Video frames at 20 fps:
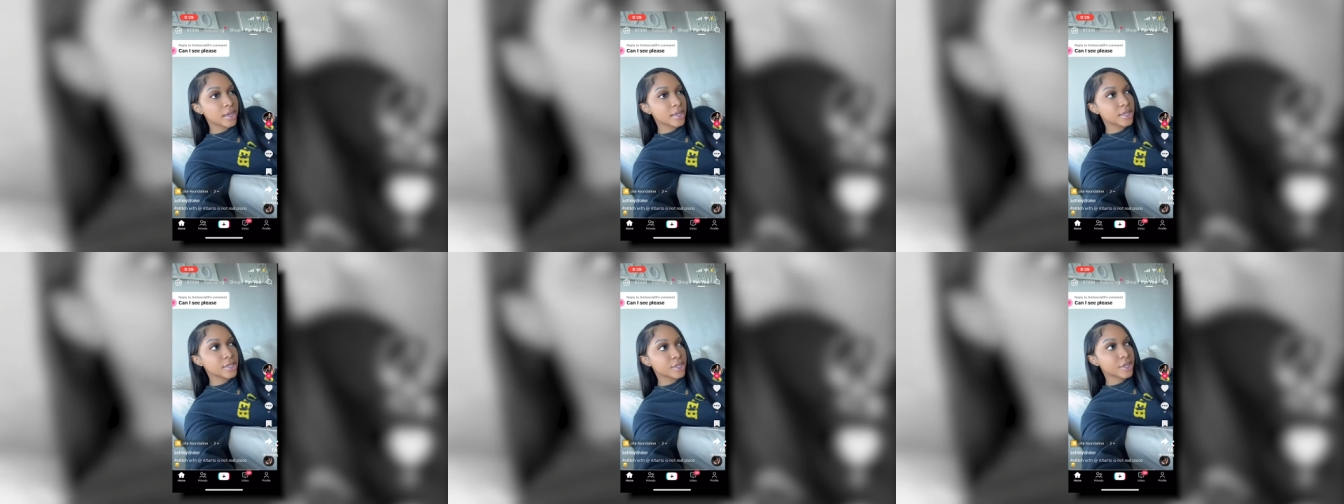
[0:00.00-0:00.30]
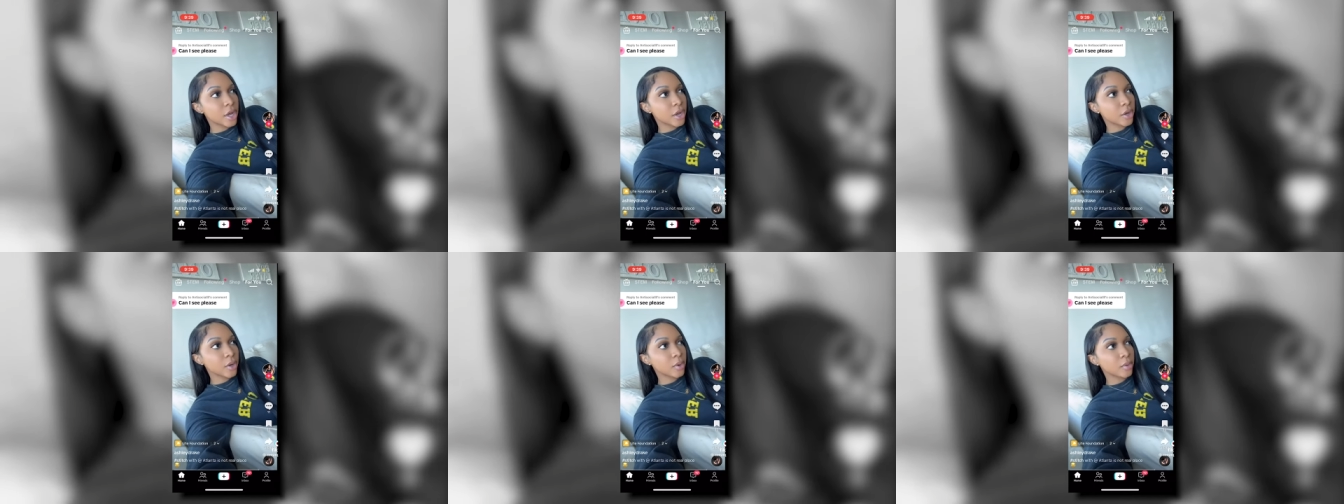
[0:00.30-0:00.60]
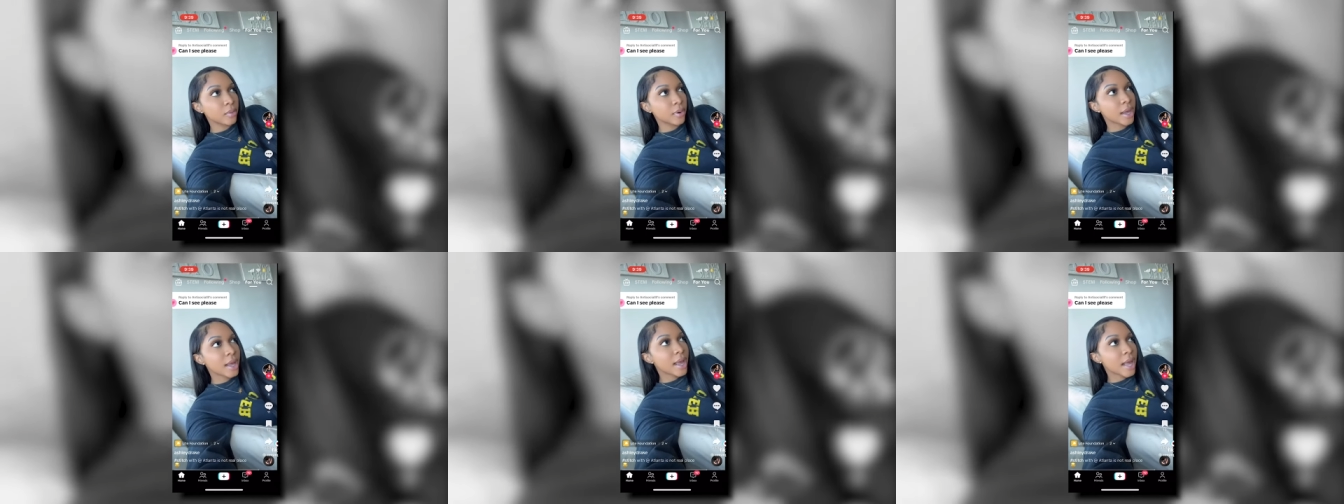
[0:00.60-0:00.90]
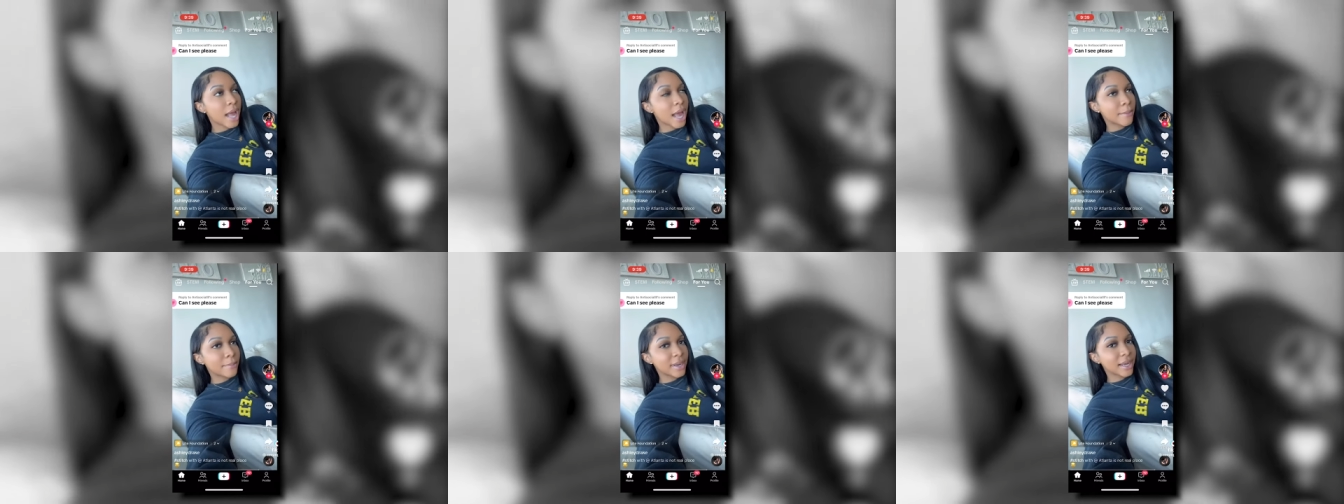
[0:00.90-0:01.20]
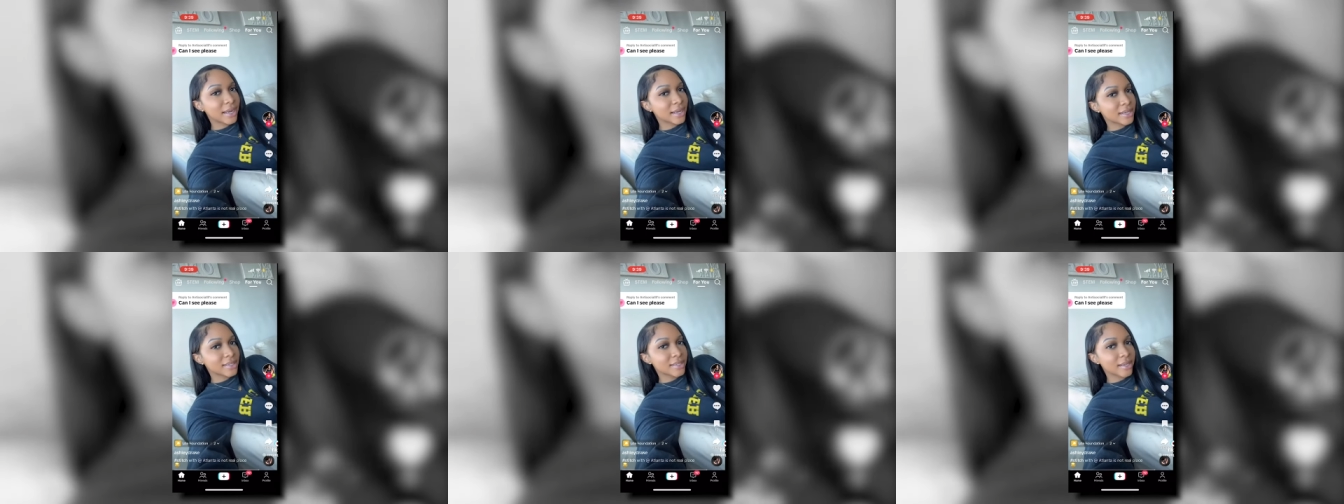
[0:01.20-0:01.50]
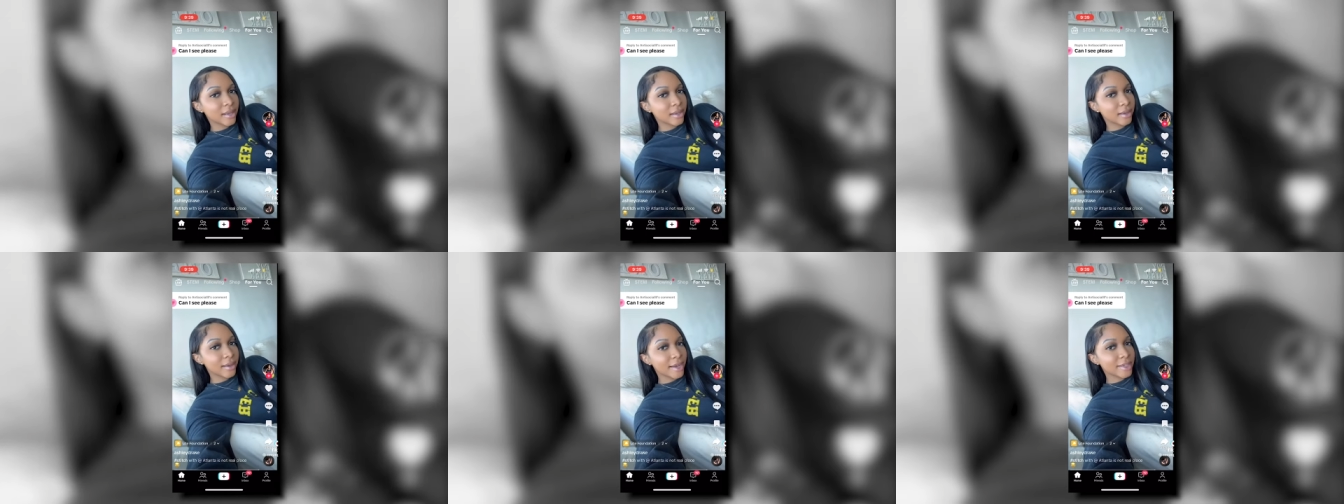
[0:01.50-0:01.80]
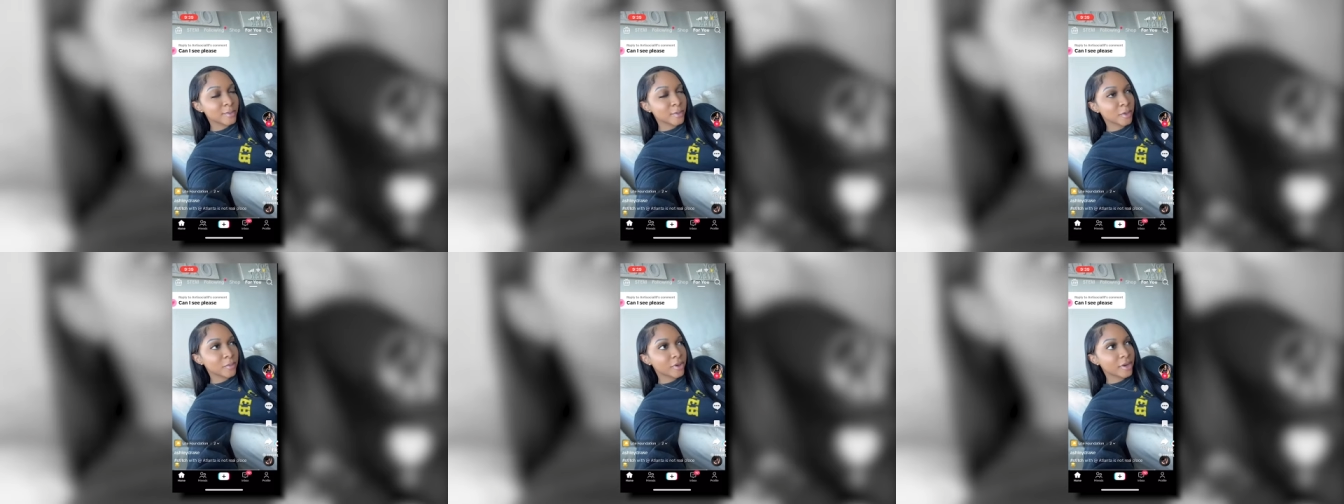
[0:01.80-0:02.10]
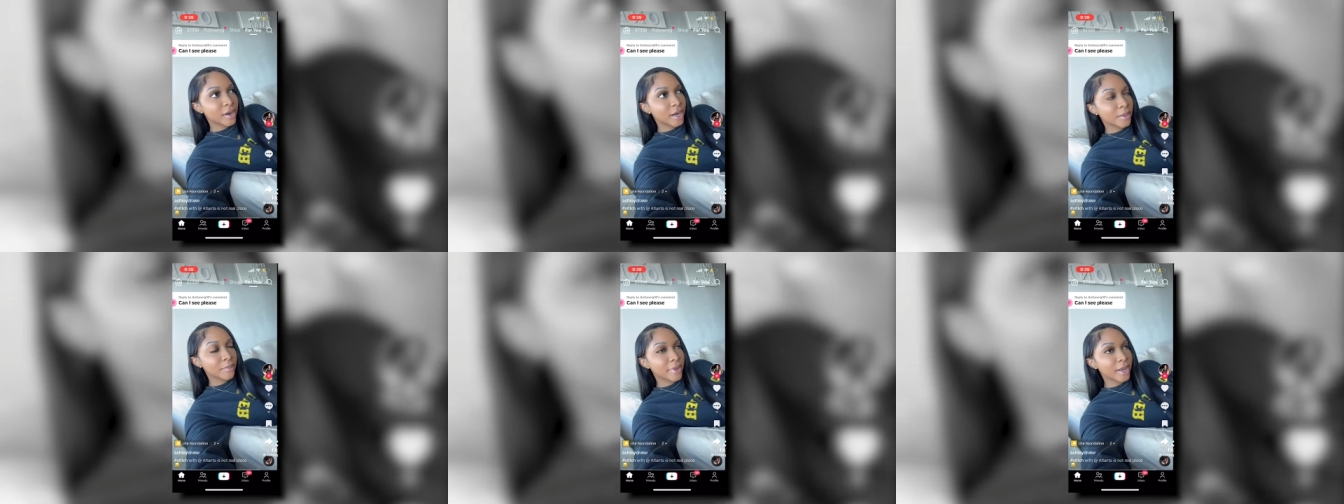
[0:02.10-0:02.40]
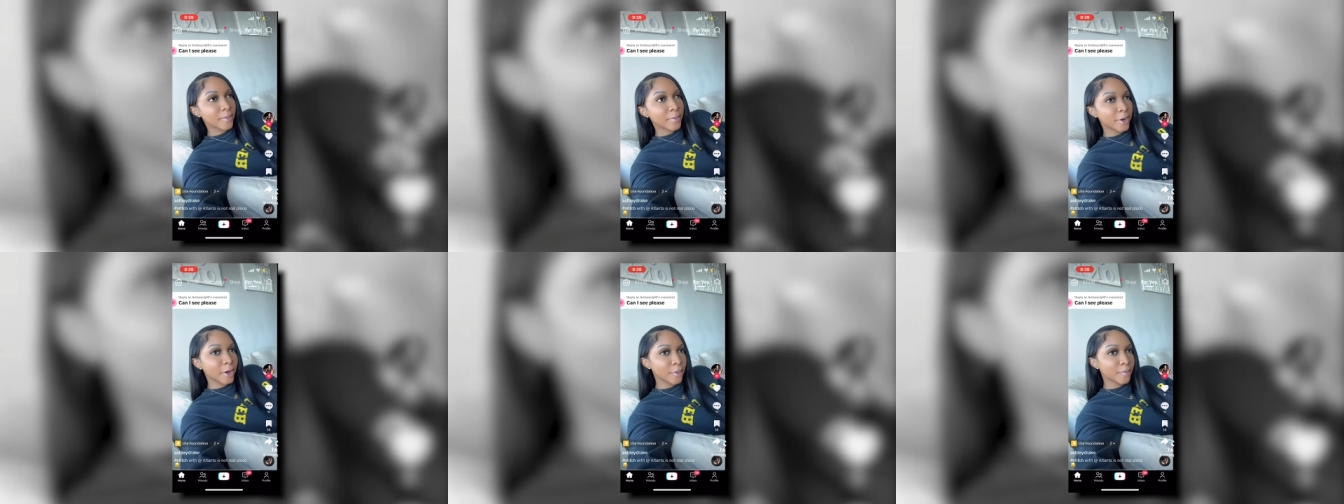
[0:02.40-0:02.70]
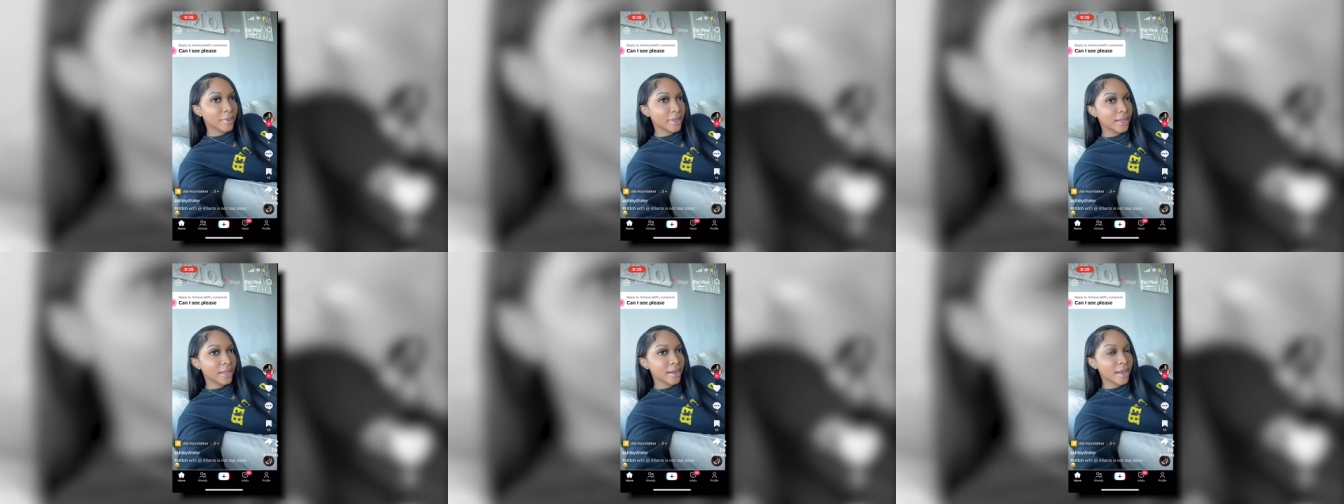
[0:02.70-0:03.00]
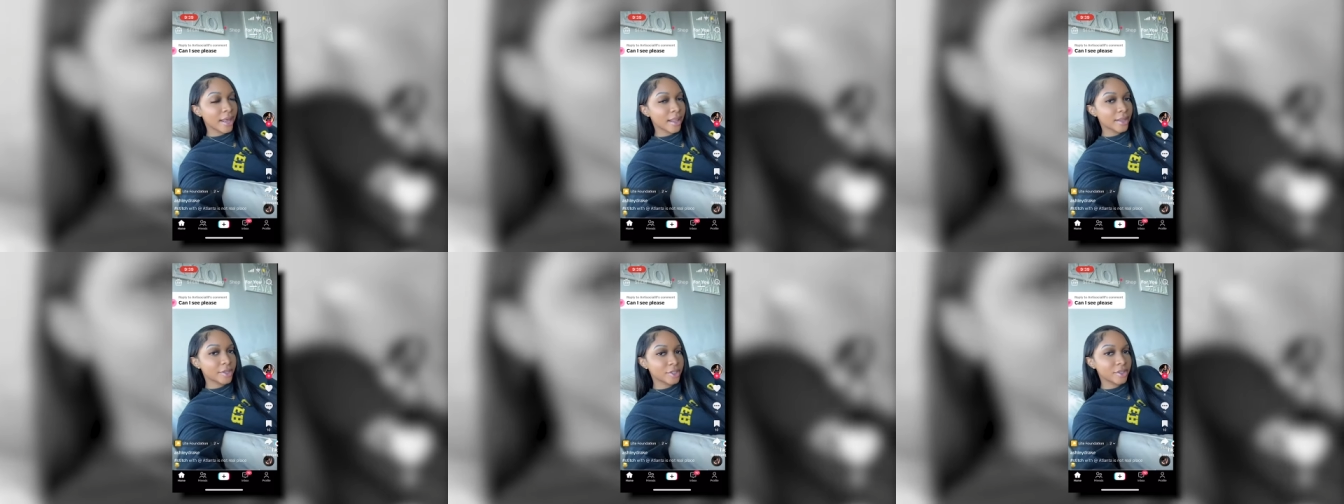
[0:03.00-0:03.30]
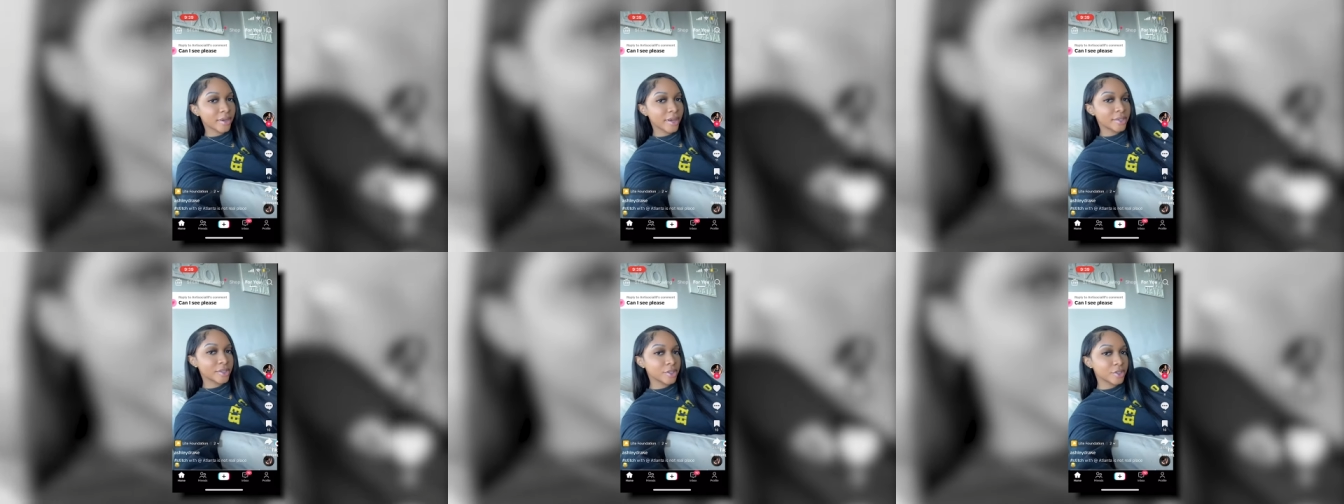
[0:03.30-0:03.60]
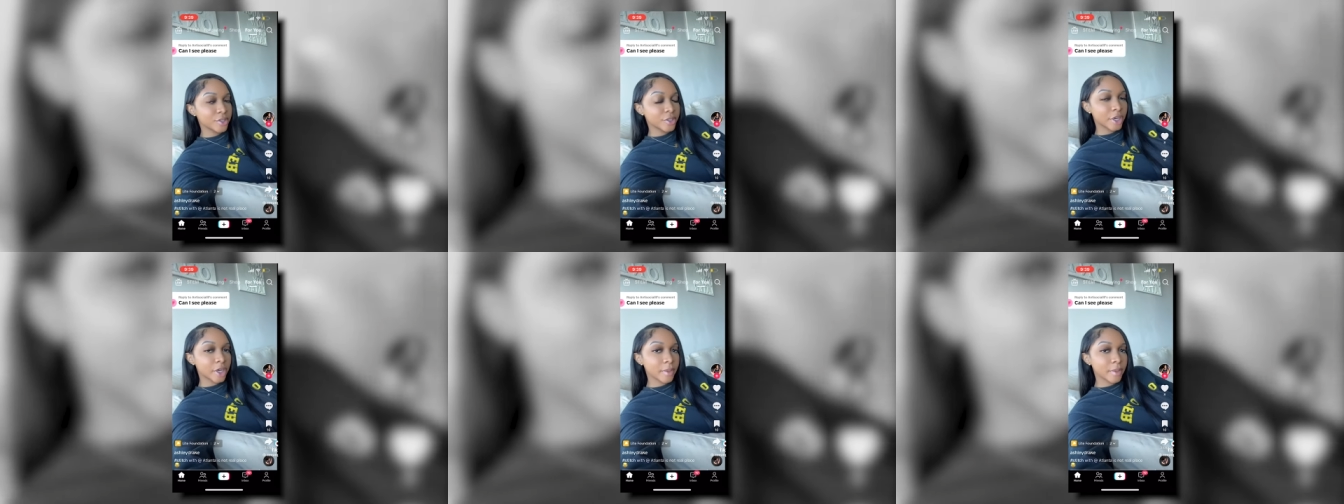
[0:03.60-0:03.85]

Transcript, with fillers: So I'm not gonna tell you guys what went on in my apartment. I'll let you guys use your